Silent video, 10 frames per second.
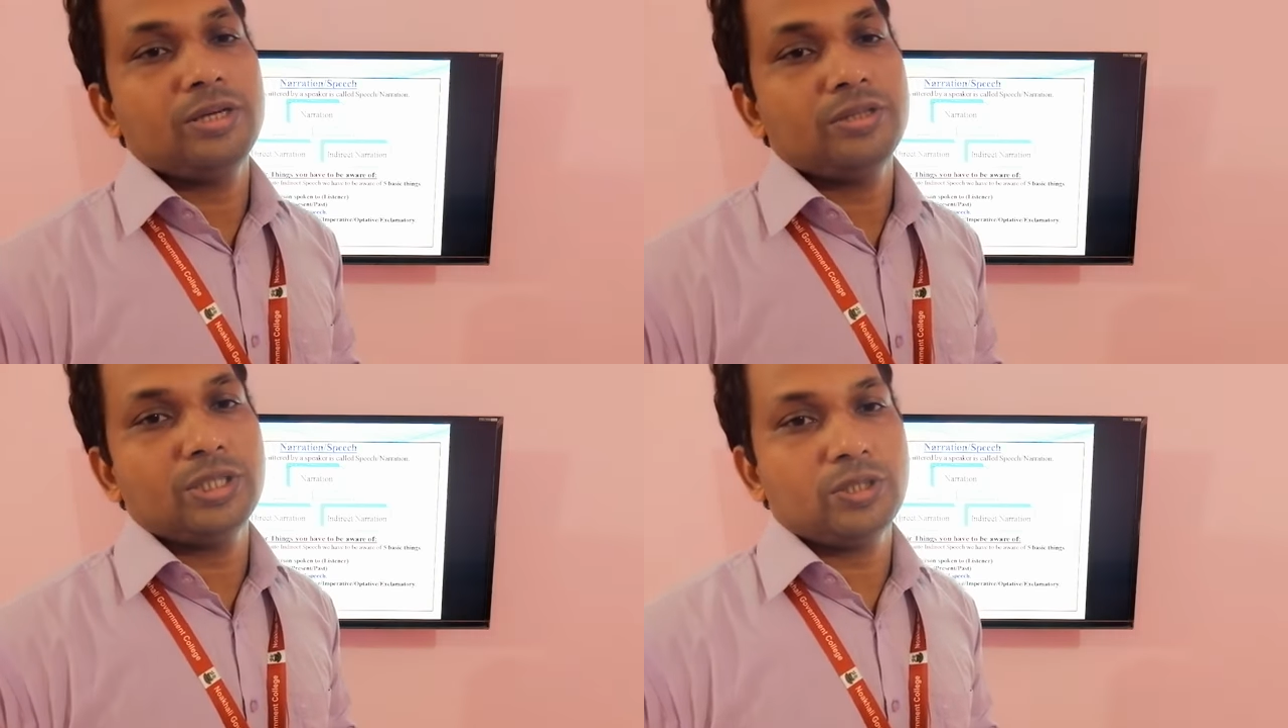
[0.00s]

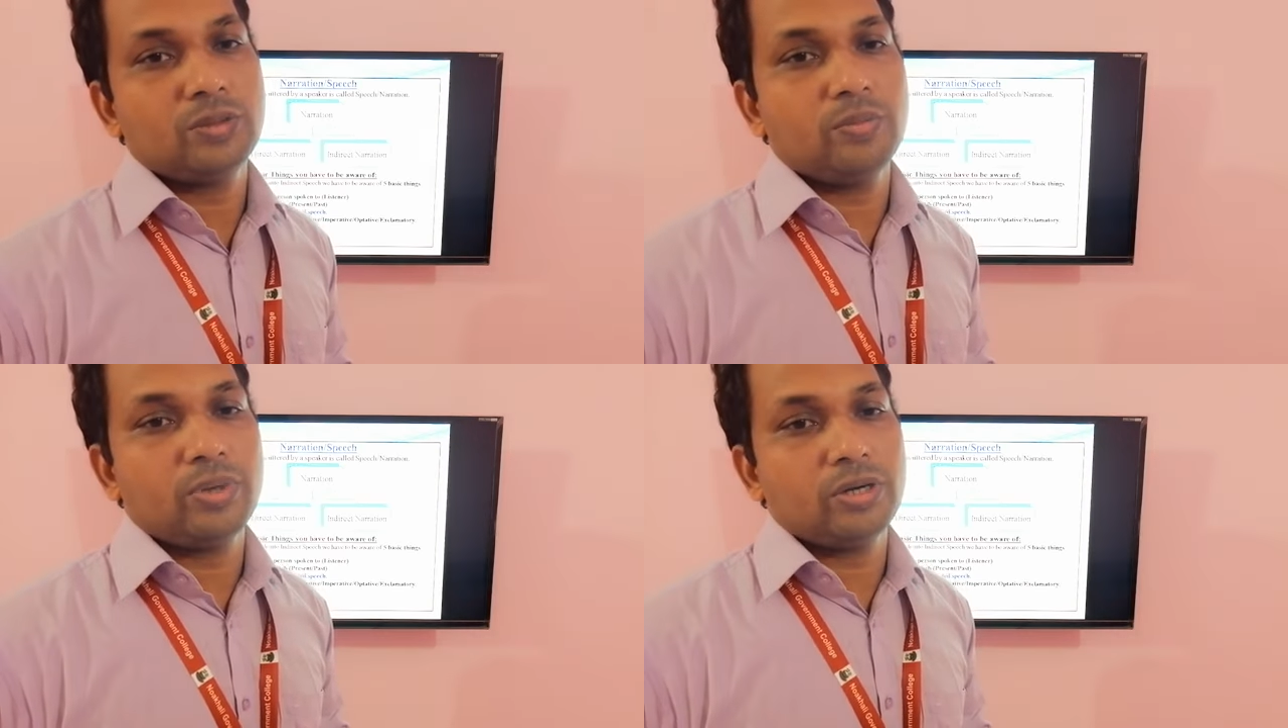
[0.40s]
in
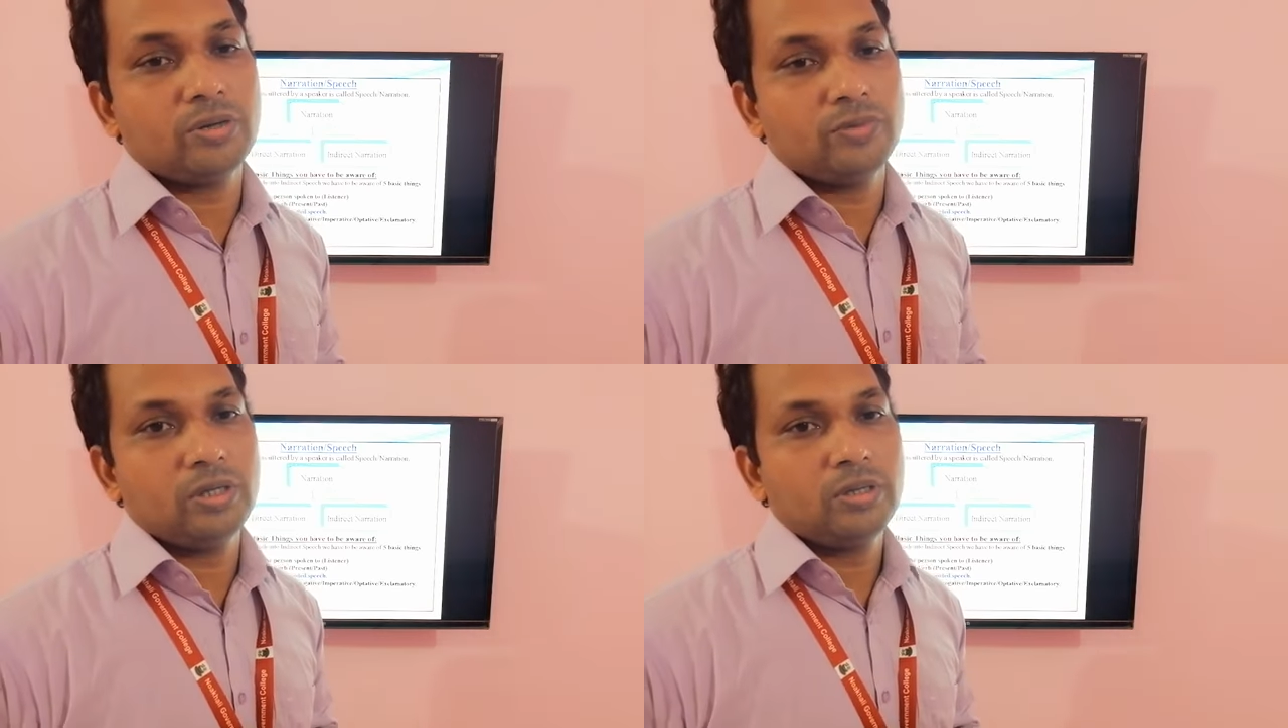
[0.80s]
this part
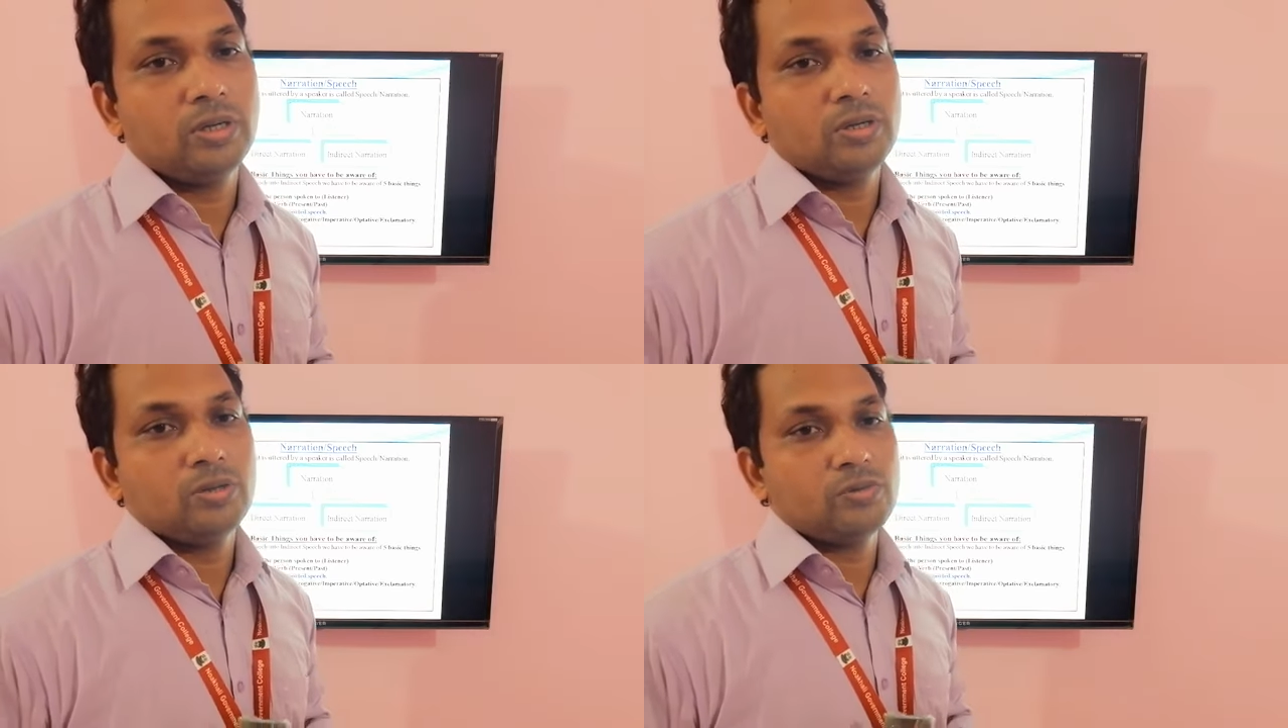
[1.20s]
of
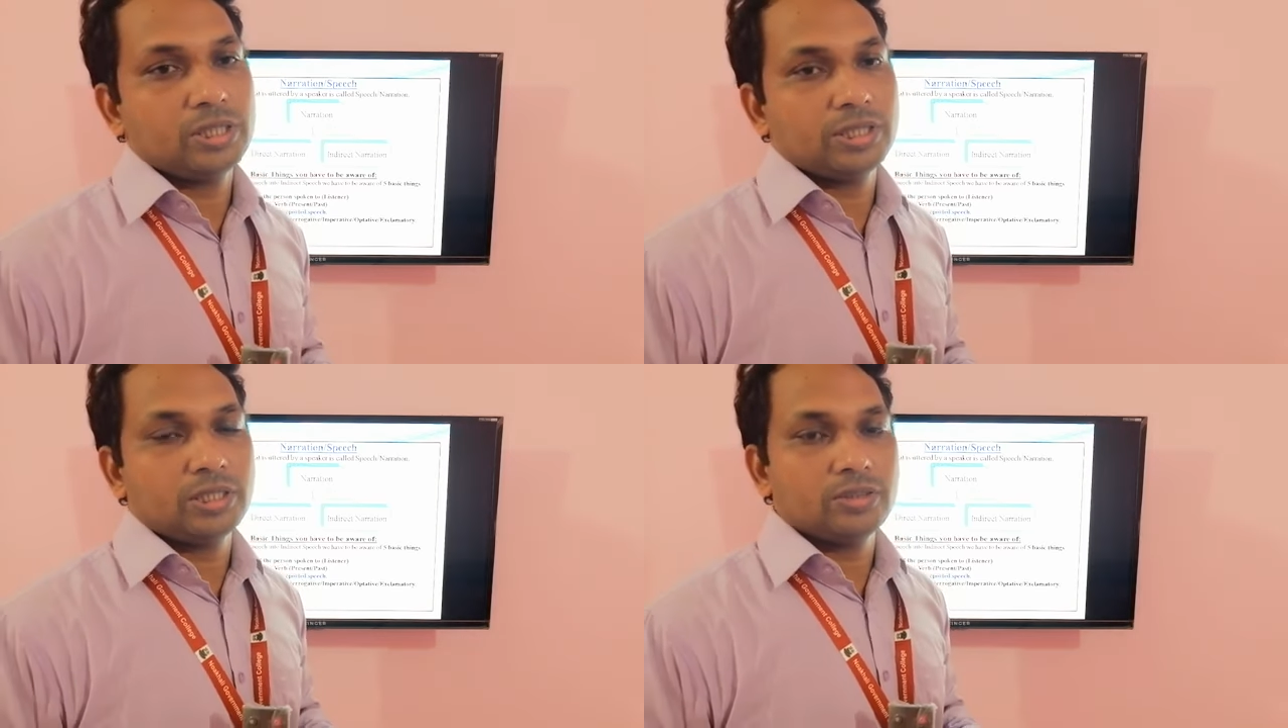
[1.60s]
the
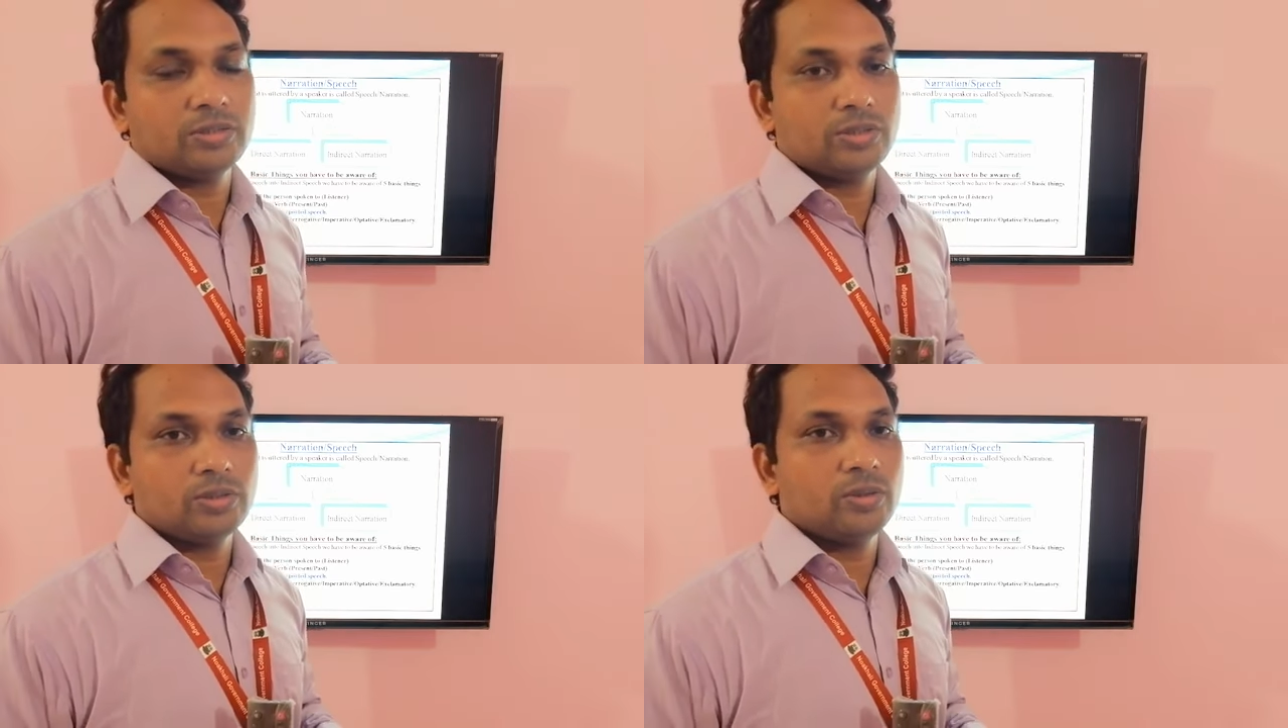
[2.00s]

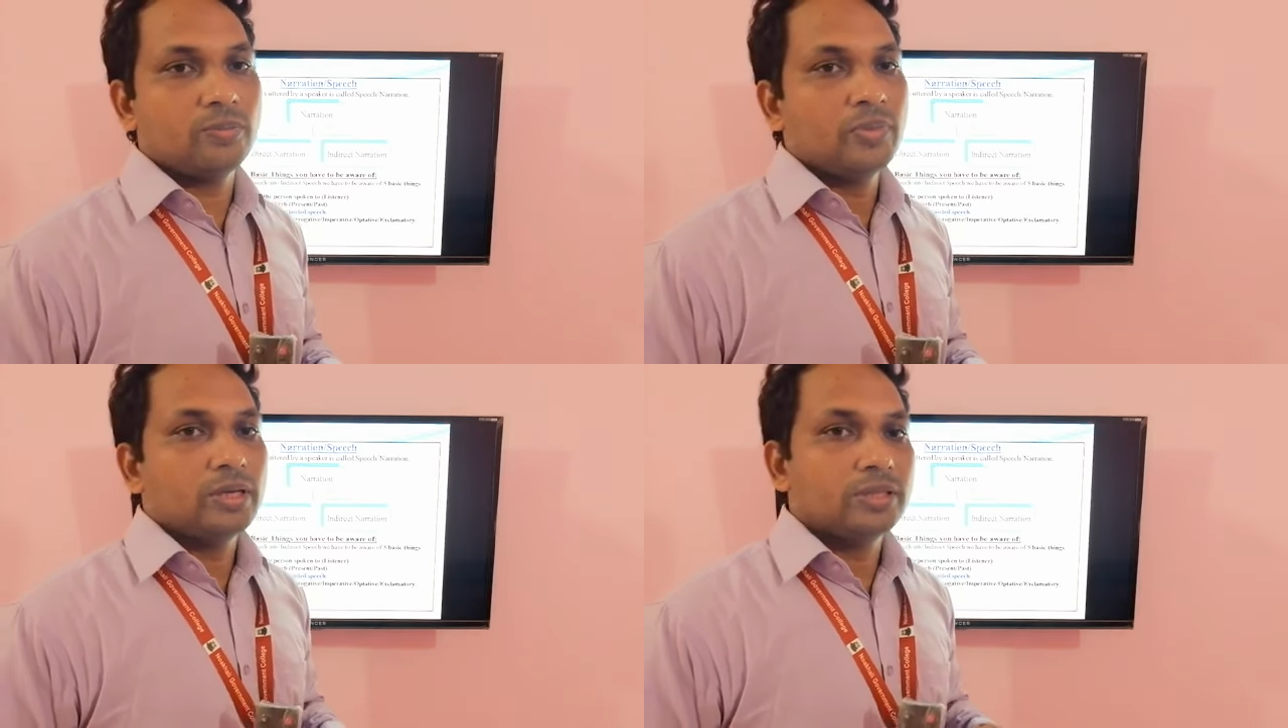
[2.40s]
questions.
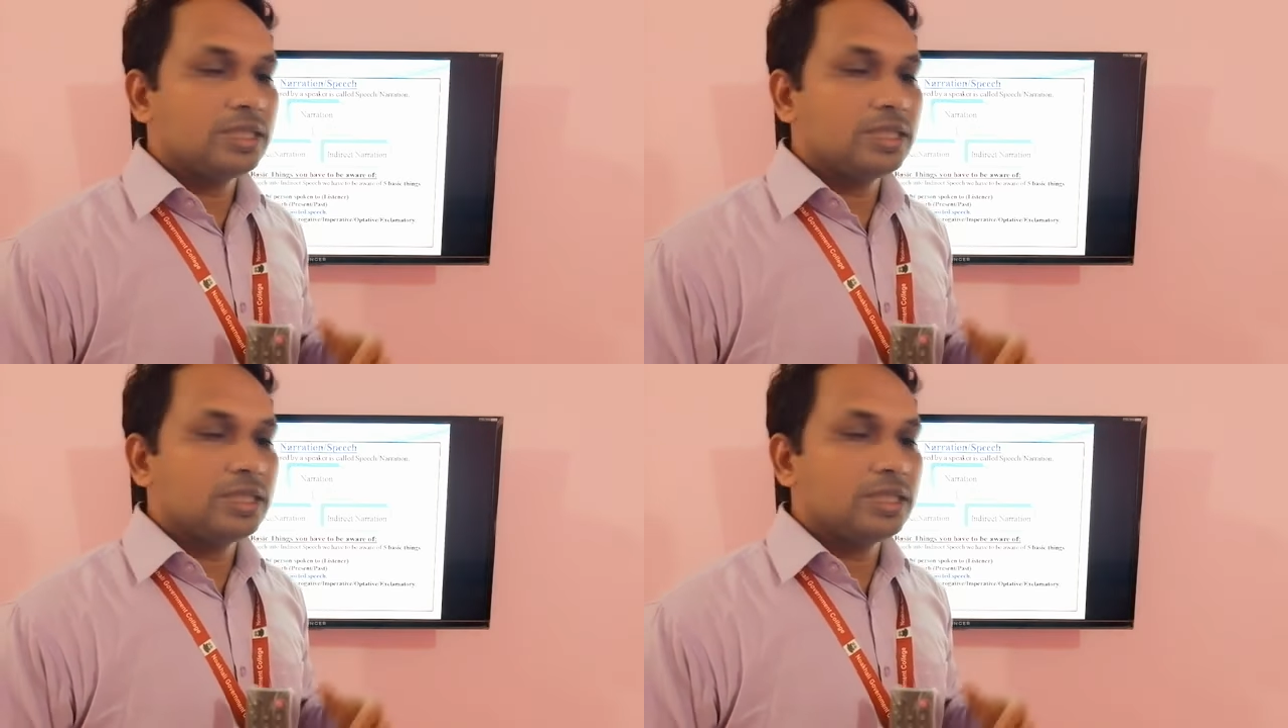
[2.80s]
So